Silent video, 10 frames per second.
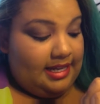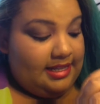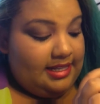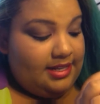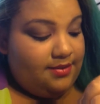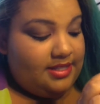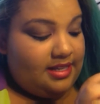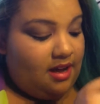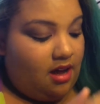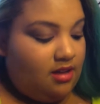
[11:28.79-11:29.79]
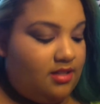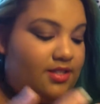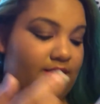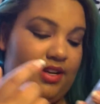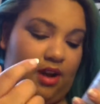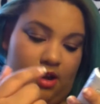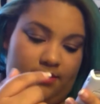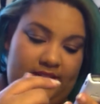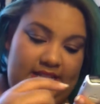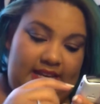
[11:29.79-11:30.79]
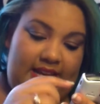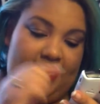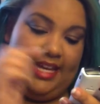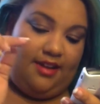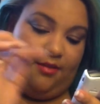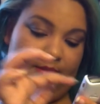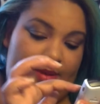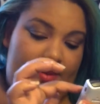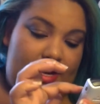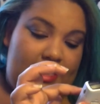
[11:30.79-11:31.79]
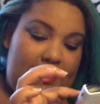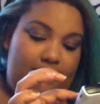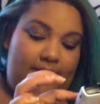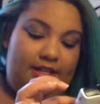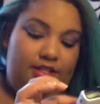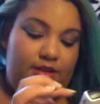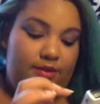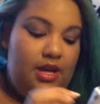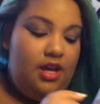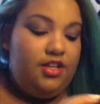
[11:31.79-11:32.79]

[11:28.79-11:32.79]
And then there was also an option that I can't remember how to get back to.